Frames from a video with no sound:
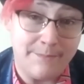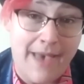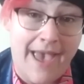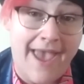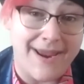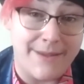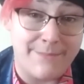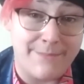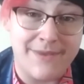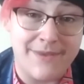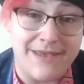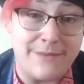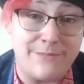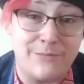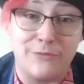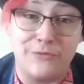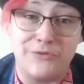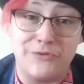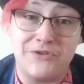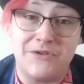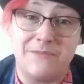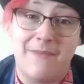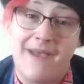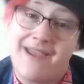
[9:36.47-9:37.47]
pay people
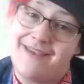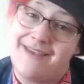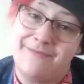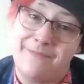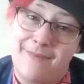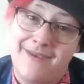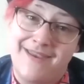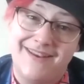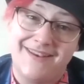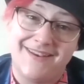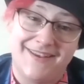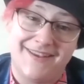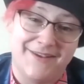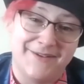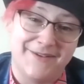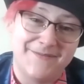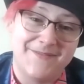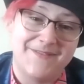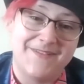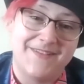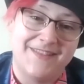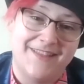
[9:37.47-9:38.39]
to make media.